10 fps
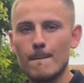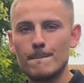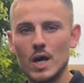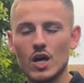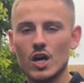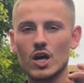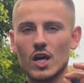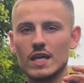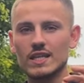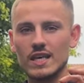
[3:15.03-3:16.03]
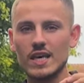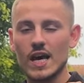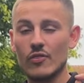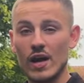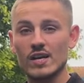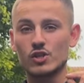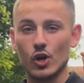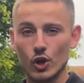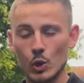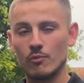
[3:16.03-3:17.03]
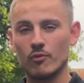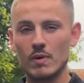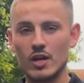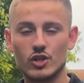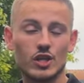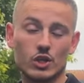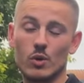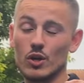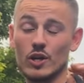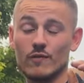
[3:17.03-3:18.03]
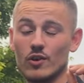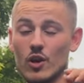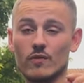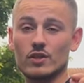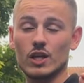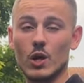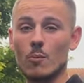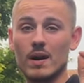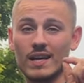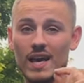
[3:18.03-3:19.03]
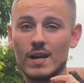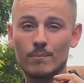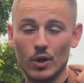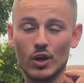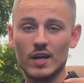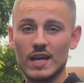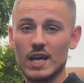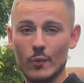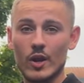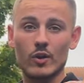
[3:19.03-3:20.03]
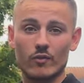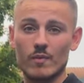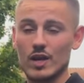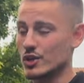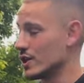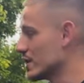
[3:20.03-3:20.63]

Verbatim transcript: per year, and that has gone up from last year, so I don't even know if it's going to go up again, but it went up from last year,